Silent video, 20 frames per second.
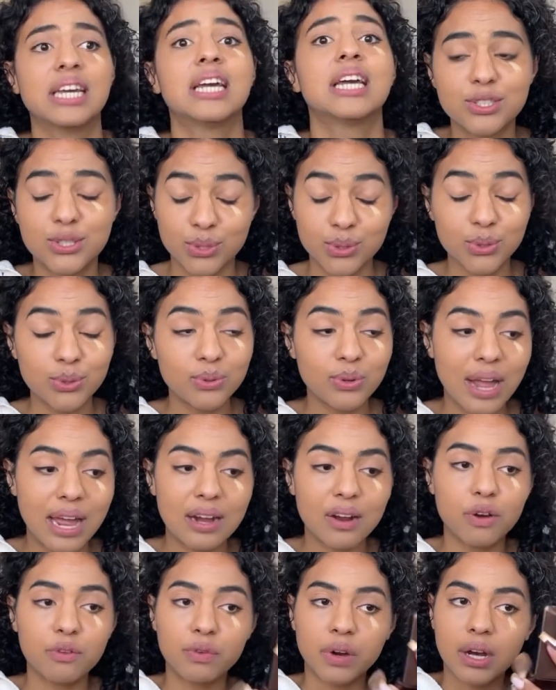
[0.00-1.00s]
do and
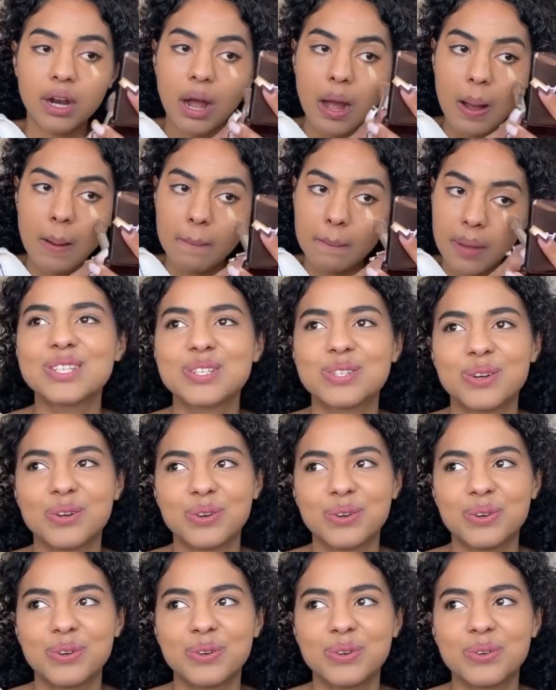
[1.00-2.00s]
overcome
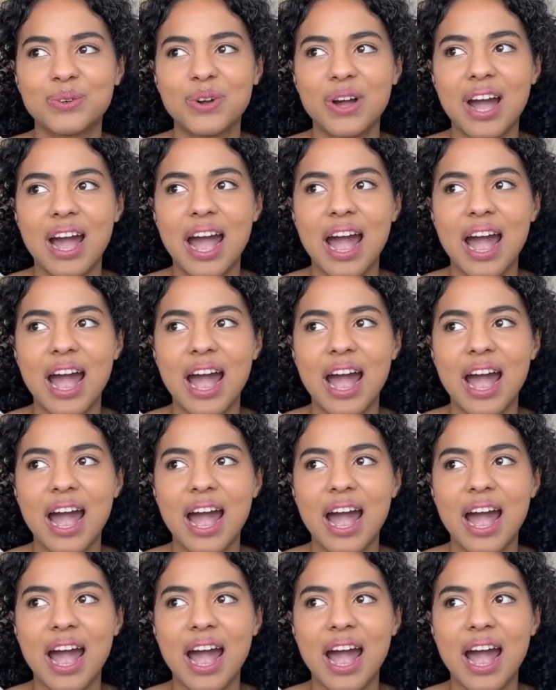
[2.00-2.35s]
so